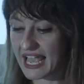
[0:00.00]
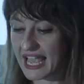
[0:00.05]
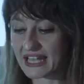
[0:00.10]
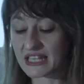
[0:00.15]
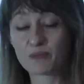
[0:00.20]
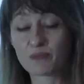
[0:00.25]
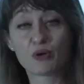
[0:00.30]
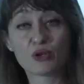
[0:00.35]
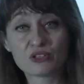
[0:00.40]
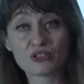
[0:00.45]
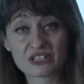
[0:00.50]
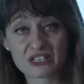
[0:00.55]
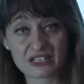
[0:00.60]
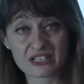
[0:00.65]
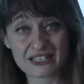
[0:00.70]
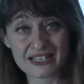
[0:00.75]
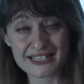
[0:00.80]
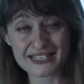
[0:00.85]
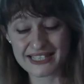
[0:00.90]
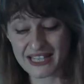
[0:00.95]
and the
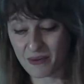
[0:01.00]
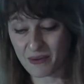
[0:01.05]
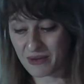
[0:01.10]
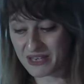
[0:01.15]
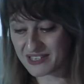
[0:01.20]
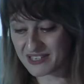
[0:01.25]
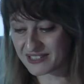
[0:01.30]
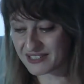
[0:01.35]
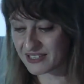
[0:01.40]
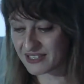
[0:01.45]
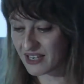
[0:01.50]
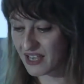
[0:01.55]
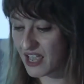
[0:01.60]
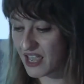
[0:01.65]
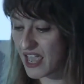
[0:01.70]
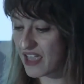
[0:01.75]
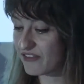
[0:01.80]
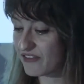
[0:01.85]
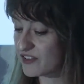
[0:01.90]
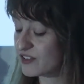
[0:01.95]
political Islamists
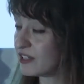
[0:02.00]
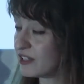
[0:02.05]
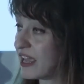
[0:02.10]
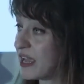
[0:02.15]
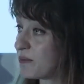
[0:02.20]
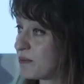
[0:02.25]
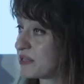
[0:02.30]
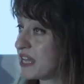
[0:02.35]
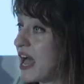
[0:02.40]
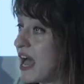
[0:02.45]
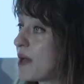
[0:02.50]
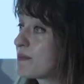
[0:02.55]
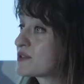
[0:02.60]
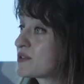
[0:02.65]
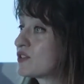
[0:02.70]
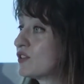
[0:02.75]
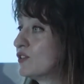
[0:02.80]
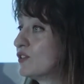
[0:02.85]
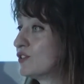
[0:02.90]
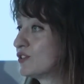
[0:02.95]
have claimed
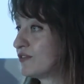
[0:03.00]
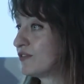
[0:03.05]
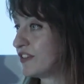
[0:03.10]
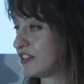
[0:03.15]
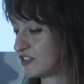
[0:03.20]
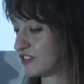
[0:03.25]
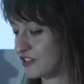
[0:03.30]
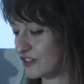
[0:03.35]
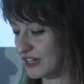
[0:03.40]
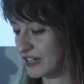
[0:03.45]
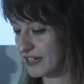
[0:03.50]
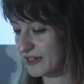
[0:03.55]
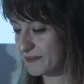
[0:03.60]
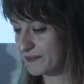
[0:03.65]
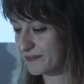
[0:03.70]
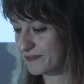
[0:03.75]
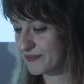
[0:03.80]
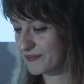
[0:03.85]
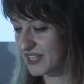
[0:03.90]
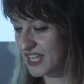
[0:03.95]
absolute victory.
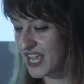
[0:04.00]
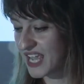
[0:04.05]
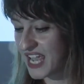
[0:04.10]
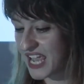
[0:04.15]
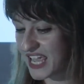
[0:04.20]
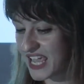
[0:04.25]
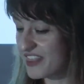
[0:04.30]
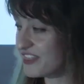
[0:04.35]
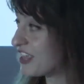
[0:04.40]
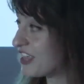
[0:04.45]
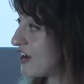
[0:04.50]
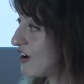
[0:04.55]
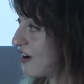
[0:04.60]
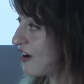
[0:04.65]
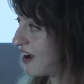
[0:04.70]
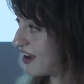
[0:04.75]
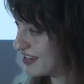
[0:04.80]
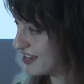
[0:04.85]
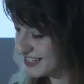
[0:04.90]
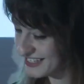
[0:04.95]
In their
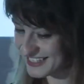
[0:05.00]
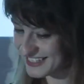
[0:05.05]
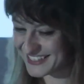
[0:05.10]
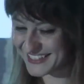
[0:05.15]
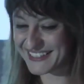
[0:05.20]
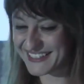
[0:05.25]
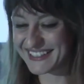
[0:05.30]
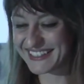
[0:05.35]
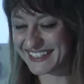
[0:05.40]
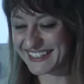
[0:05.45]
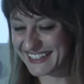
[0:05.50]
eyes,